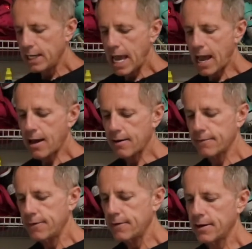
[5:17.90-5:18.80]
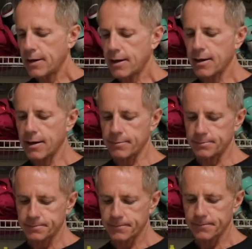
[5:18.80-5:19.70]
have
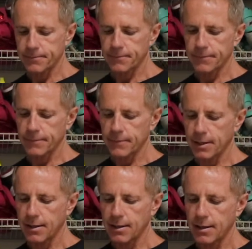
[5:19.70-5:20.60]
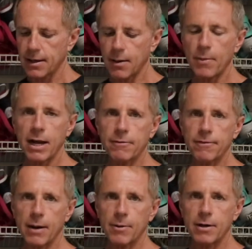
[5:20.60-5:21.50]
a
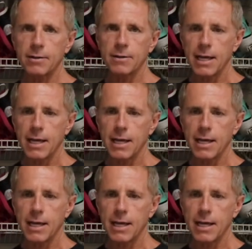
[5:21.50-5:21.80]
microfiber.